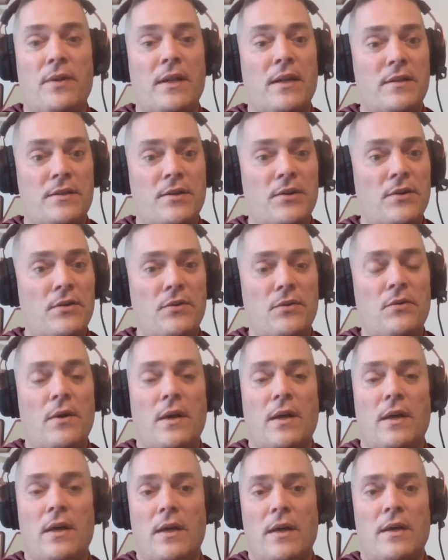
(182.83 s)
And then two,
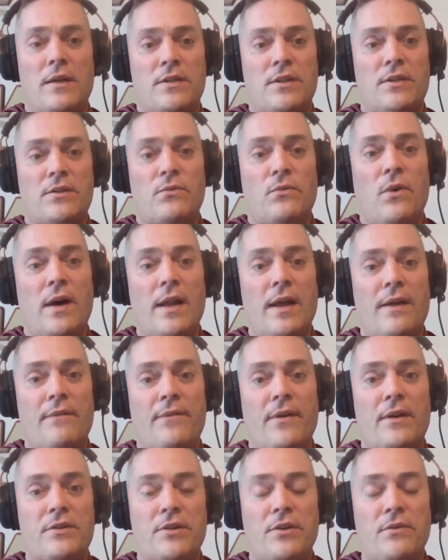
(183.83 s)
just what
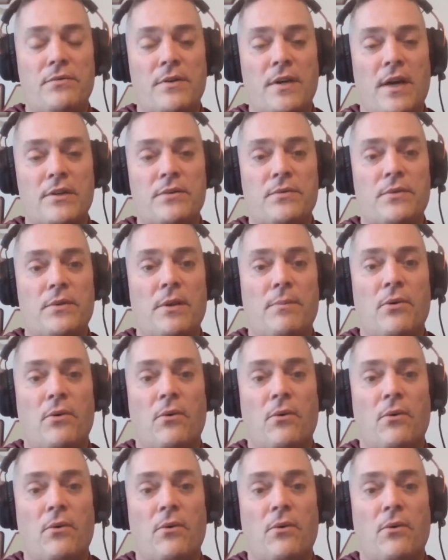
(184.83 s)
F S U does with